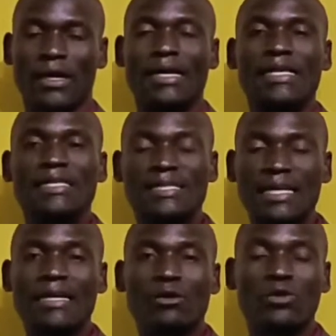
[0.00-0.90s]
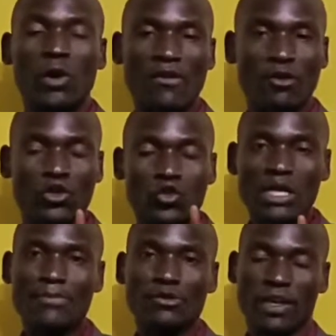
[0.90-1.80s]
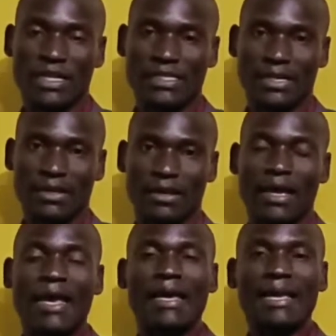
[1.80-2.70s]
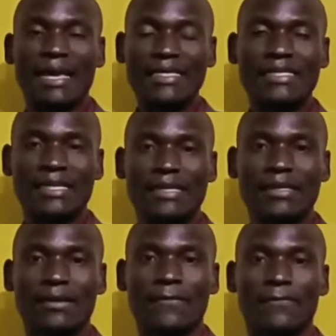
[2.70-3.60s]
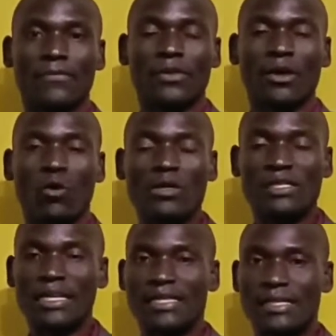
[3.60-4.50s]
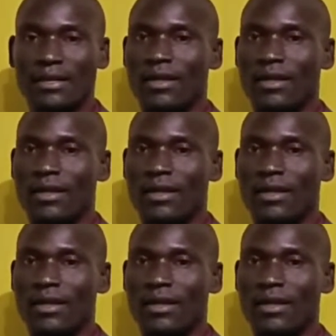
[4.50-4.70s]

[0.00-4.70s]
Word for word: Steel, we have got two types of casing. Casing, what is casing?